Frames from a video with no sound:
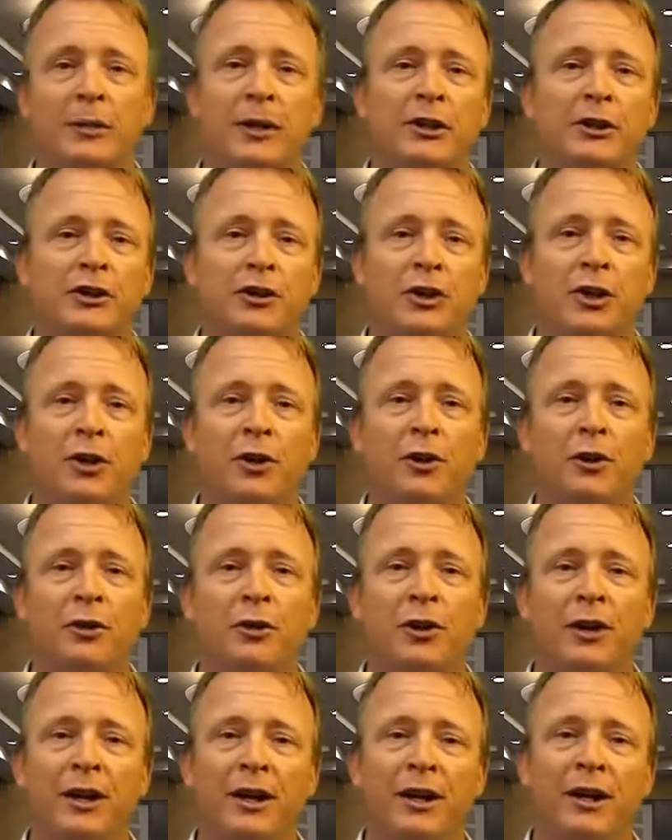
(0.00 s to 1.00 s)
on my
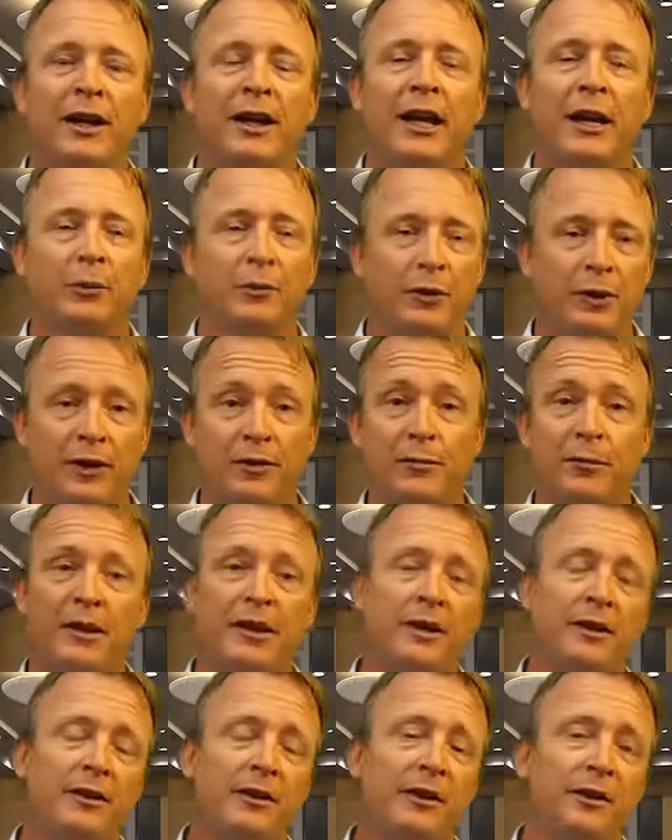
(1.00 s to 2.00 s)
show, and will give
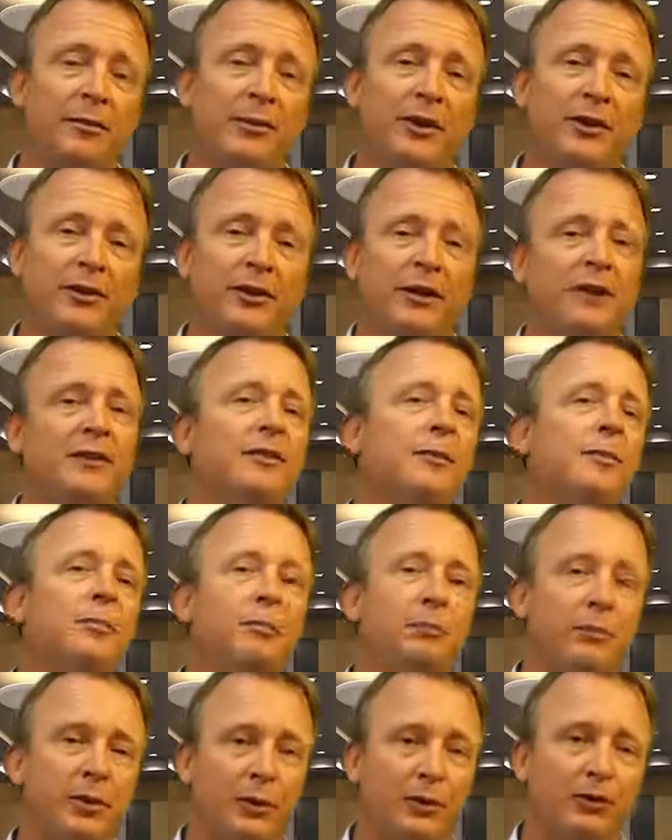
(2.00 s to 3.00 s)
me the ability to
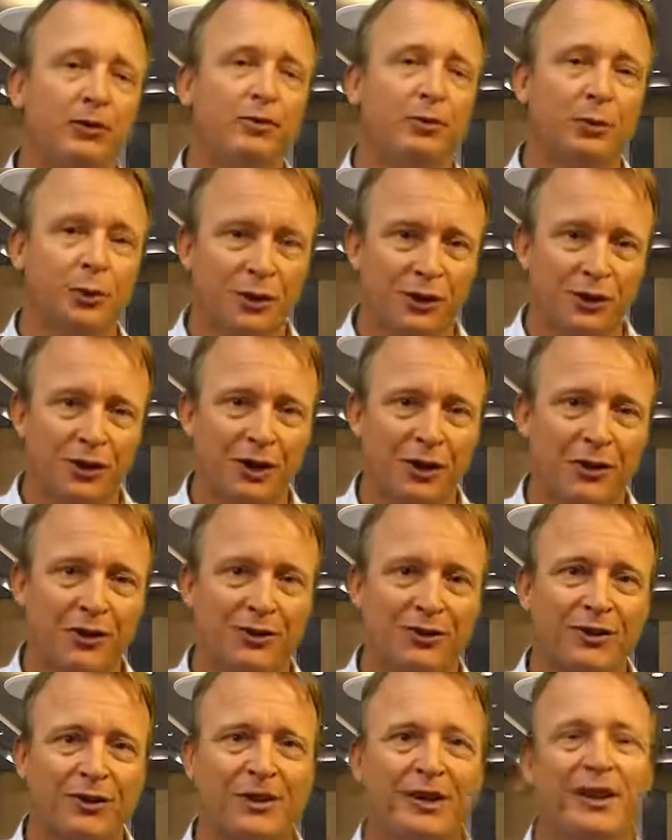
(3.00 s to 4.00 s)
produce more
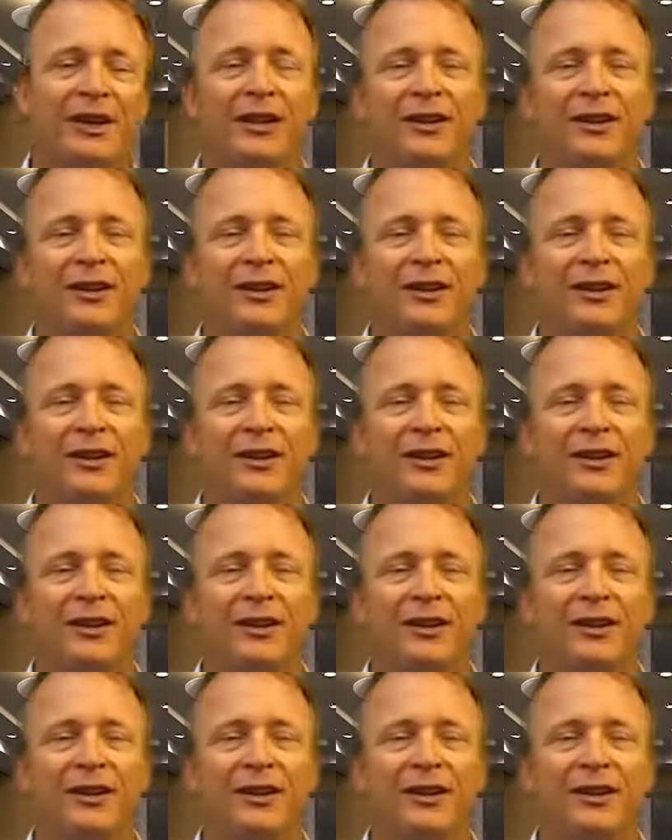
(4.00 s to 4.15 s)
shows.